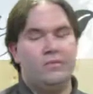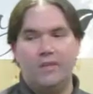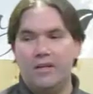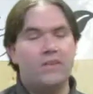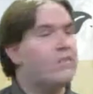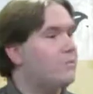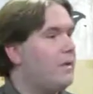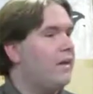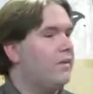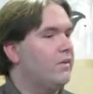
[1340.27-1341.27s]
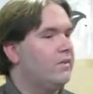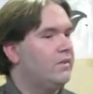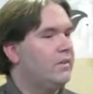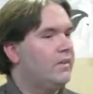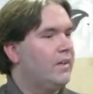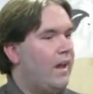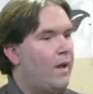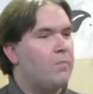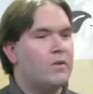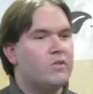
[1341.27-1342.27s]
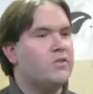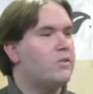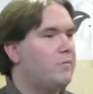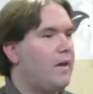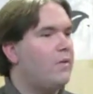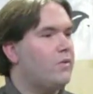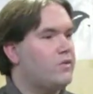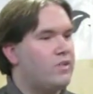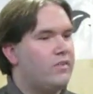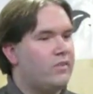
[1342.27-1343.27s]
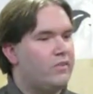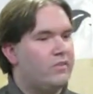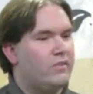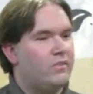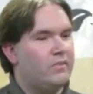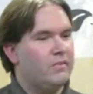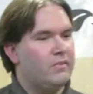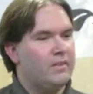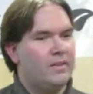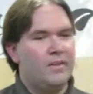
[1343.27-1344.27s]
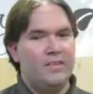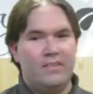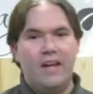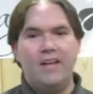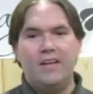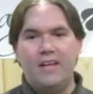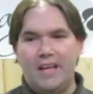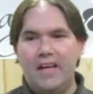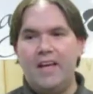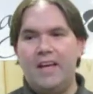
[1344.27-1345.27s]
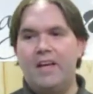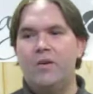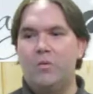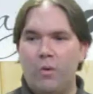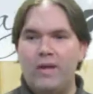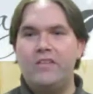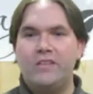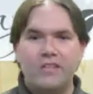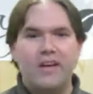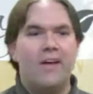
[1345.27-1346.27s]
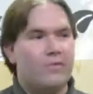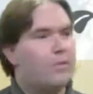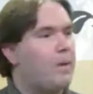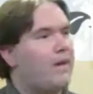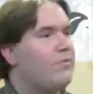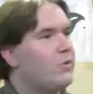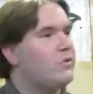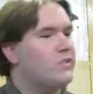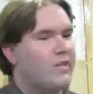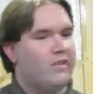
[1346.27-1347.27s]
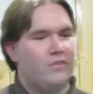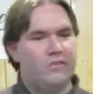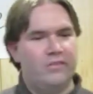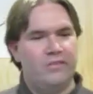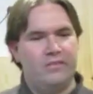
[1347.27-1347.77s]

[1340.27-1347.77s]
It does matter. How much does it matter to Jesus? That he went to death to pay for your sins.